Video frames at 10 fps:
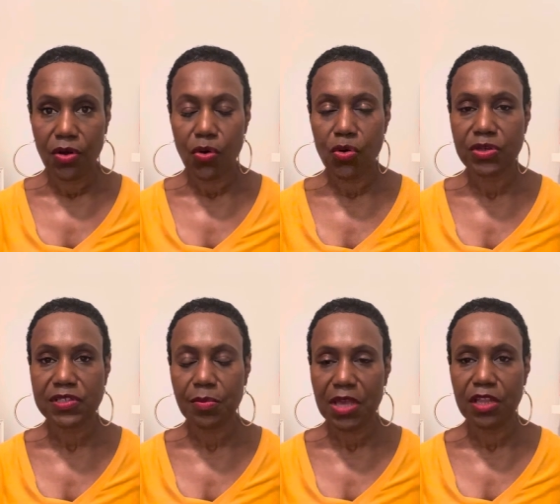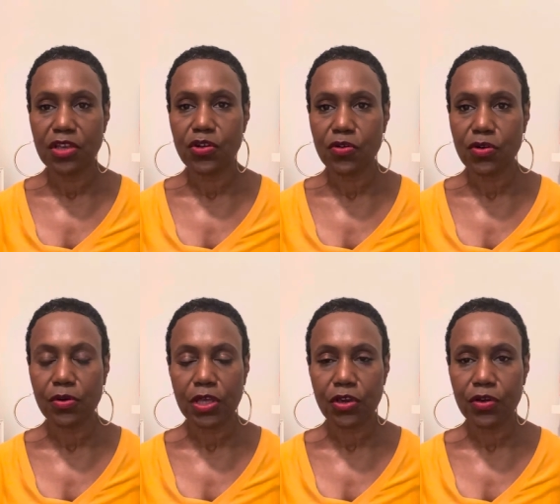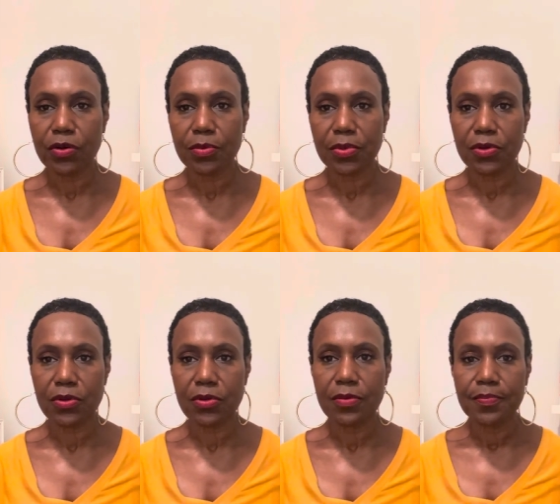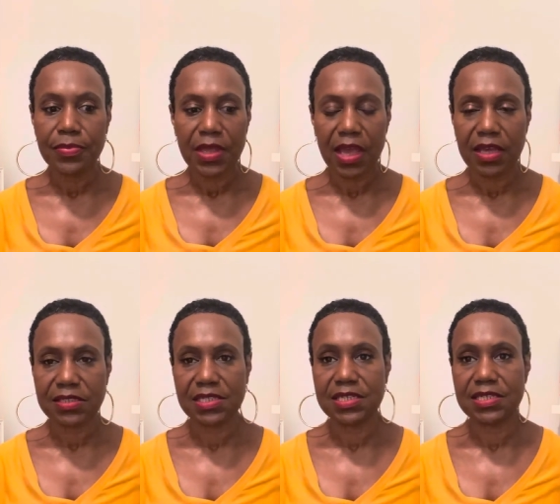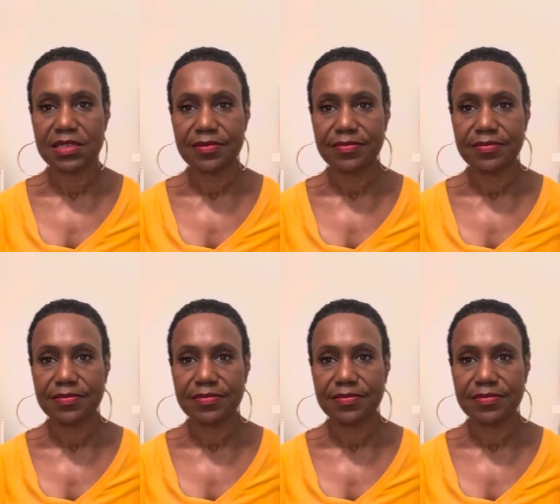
or some incurable STD.